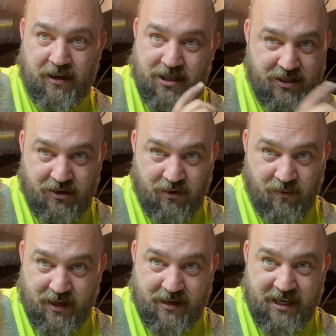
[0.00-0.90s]
just doing
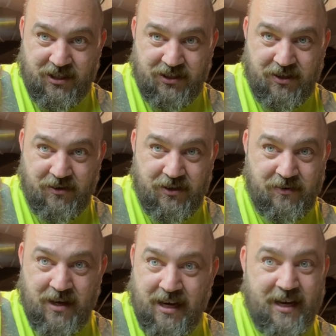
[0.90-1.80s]
what I just showed you
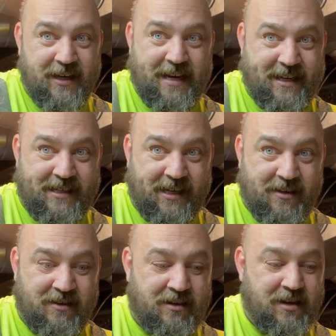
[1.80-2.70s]
and that's it.
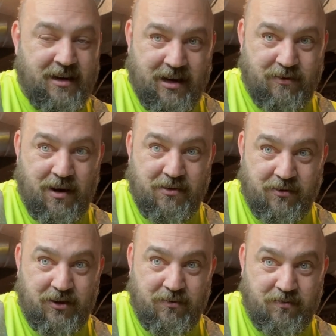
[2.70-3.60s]
I'd rather
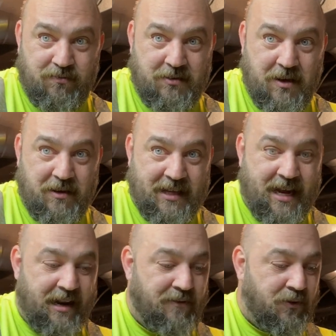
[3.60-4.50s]
you go at that
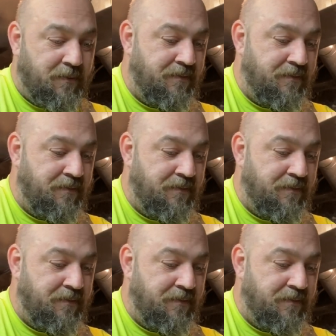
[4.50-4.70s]
level.